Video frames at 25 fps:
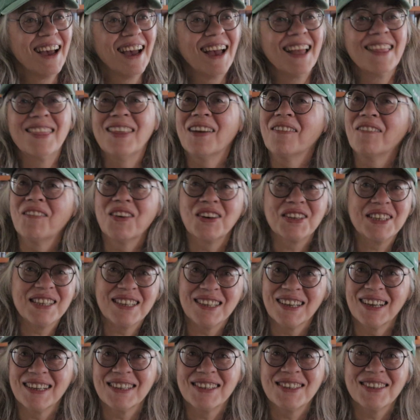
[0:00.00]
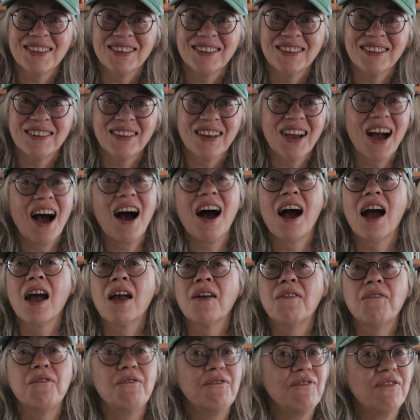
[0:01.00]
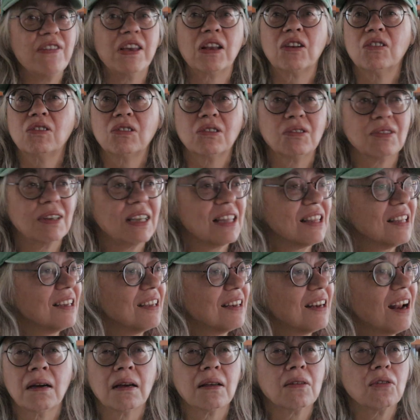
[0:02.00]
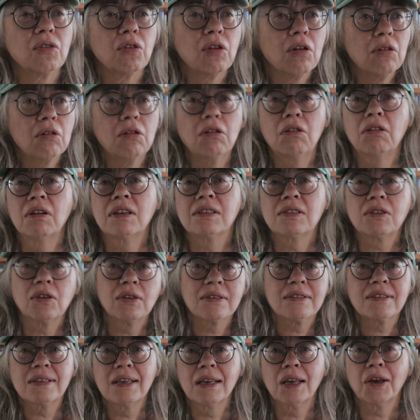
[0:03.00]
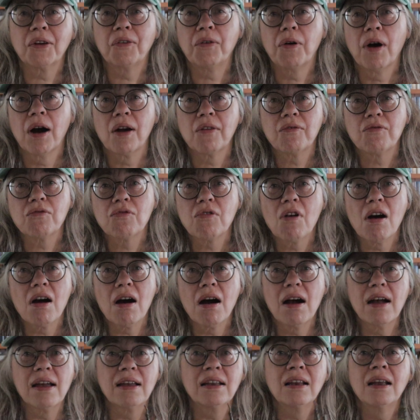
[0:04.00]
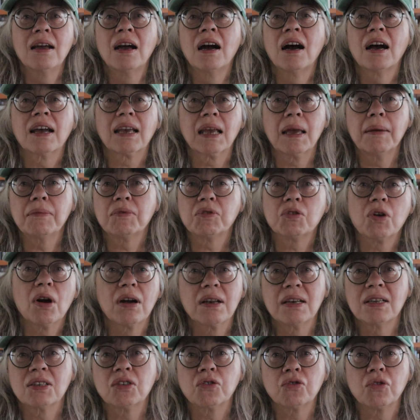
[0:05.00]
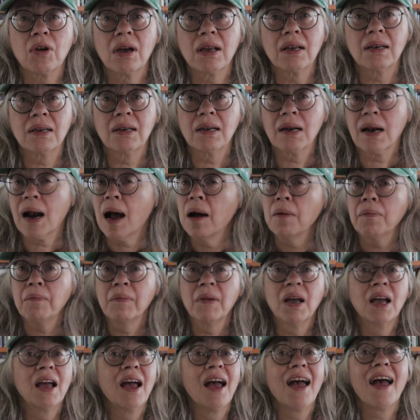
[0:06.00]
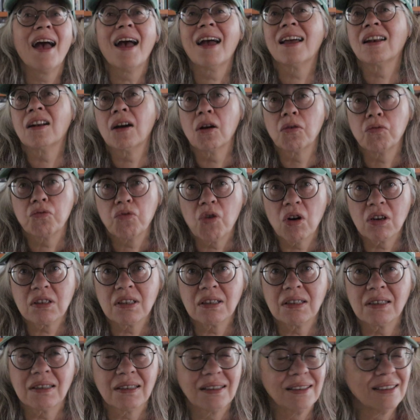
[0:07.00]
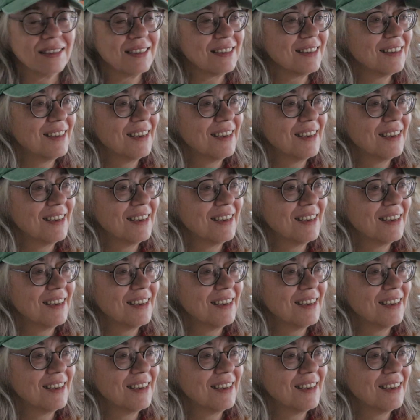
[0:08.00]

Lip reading: And then what did I do? I fiddled with it. I said, oh, it's not sitting quite right. Kept trying to straighten it up, and I rotted it.